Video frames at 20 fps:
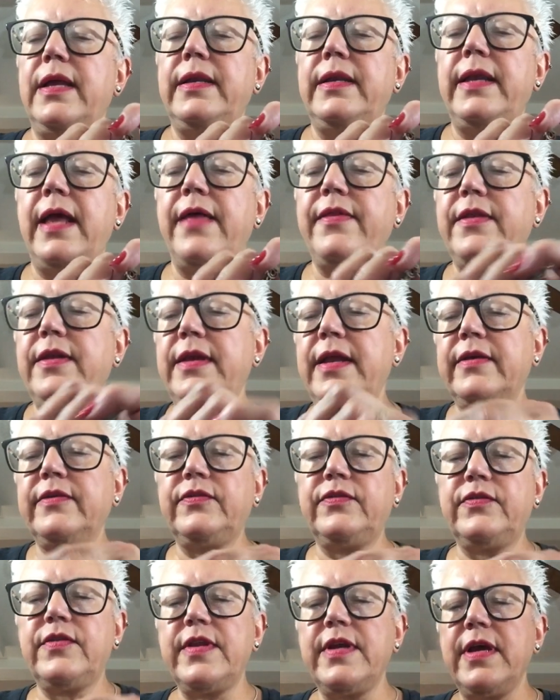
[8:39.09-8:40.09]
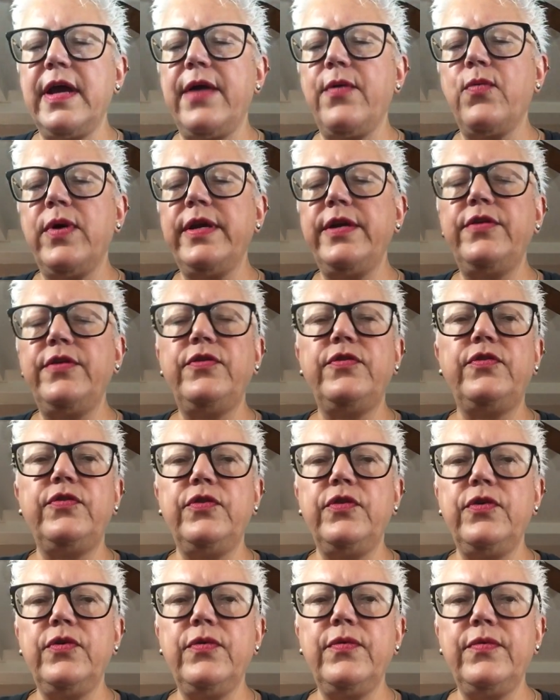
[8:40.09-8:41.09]
Now the next thing I want to
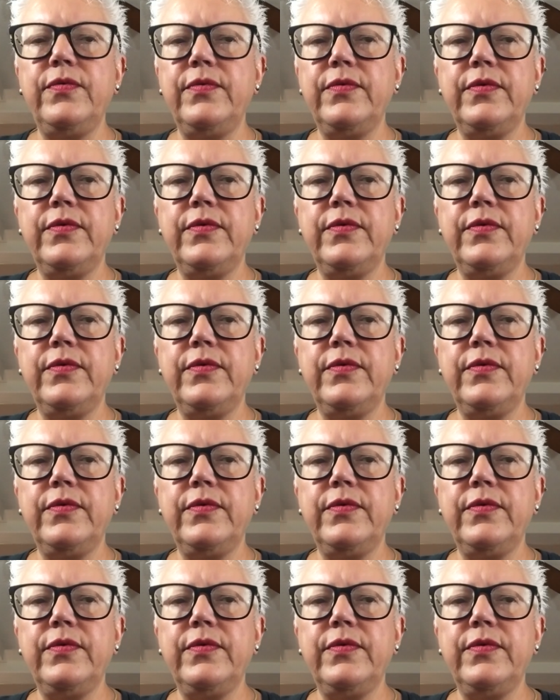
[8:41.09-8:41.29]
do